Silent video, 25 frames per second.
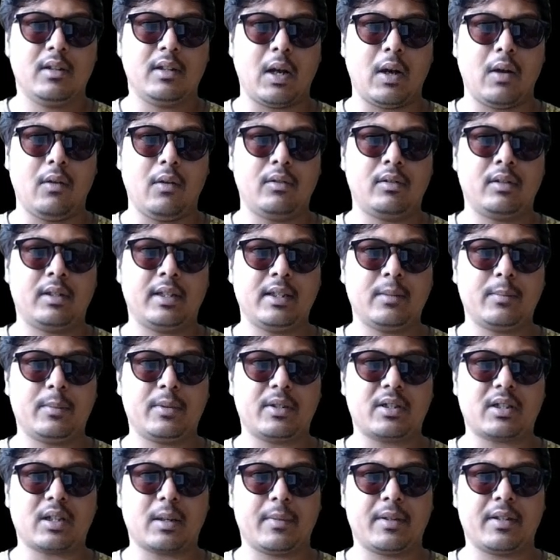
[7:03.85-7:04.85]
Now this
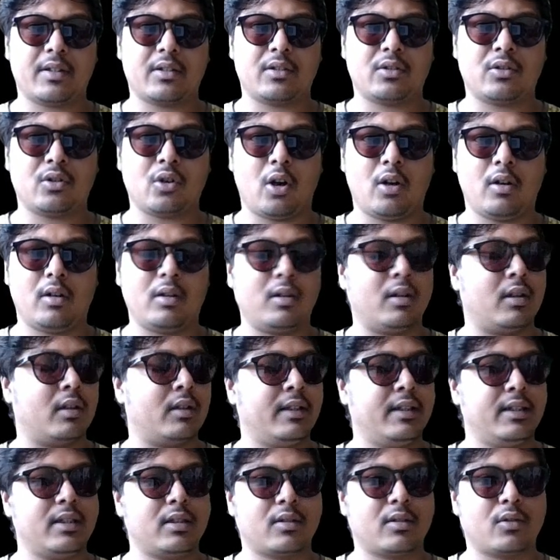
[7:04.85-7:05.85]
bishop is not,
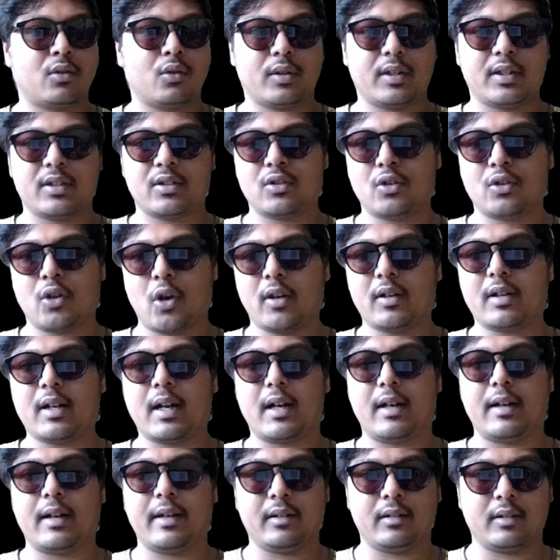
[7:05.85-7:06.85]
this rook is not
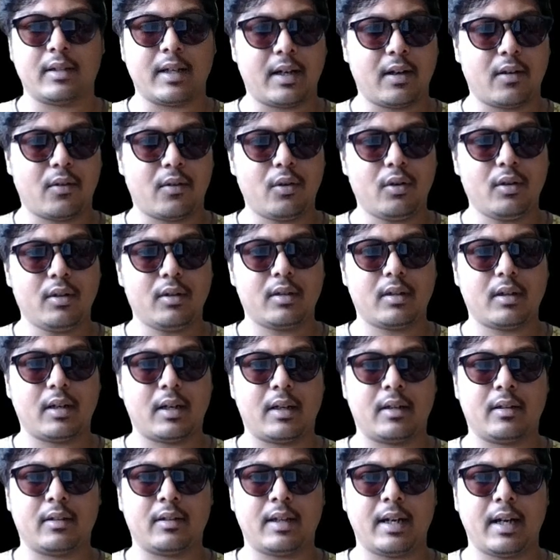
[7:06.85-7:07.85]
guarding that rook,
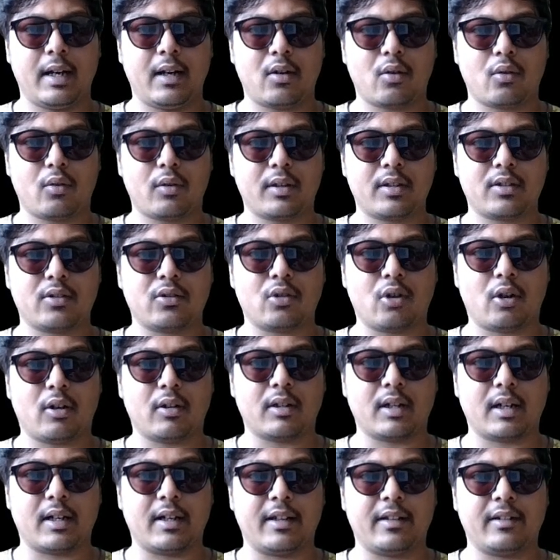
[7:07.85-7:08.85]
and that rook is
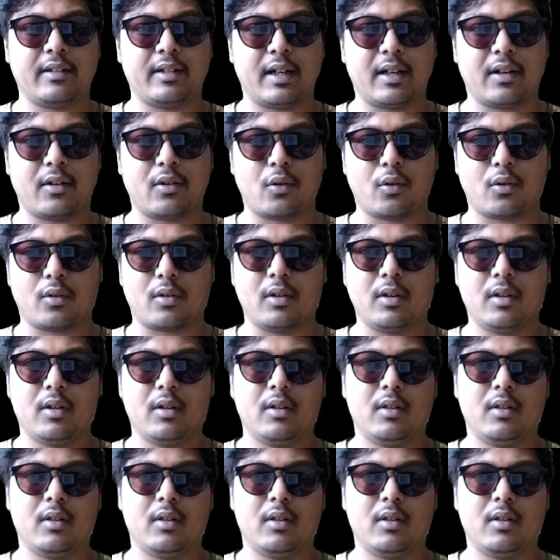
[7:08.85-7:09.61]
not guarding that rook.